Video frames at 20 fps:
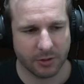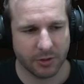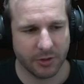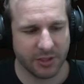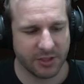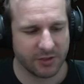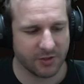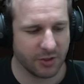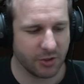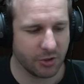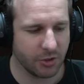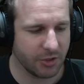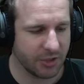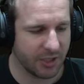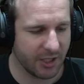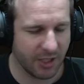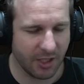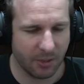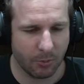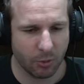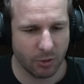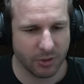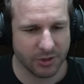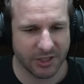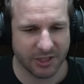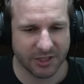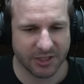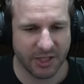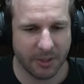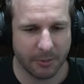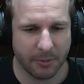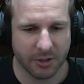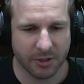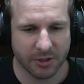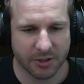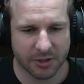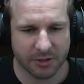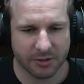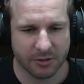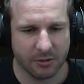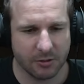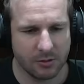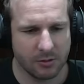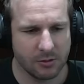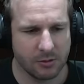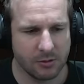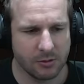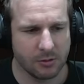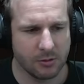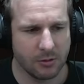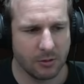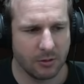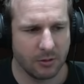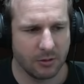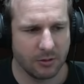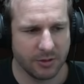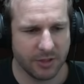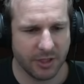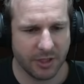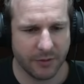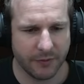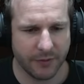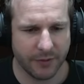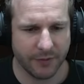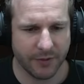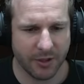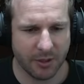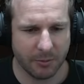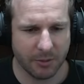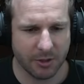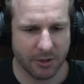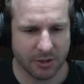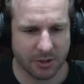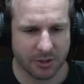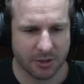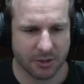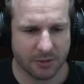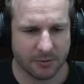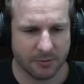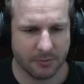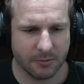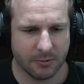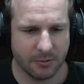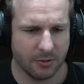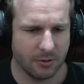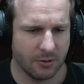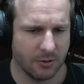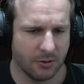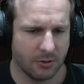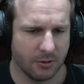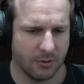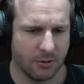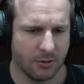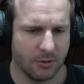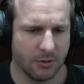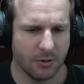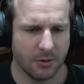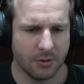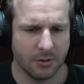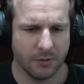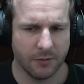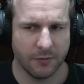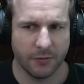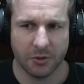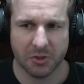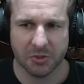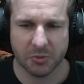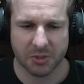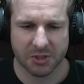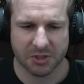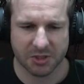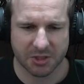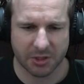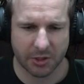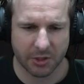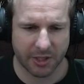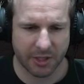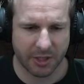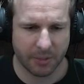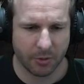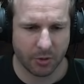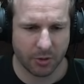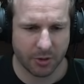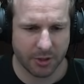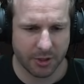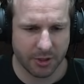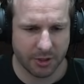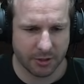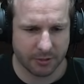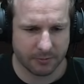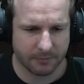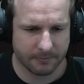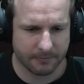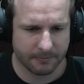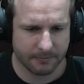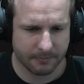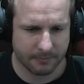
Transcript: So these runs shouldn't take any more than, say, 10 minutes. 10 to 15 minutes. First one's just located behind here.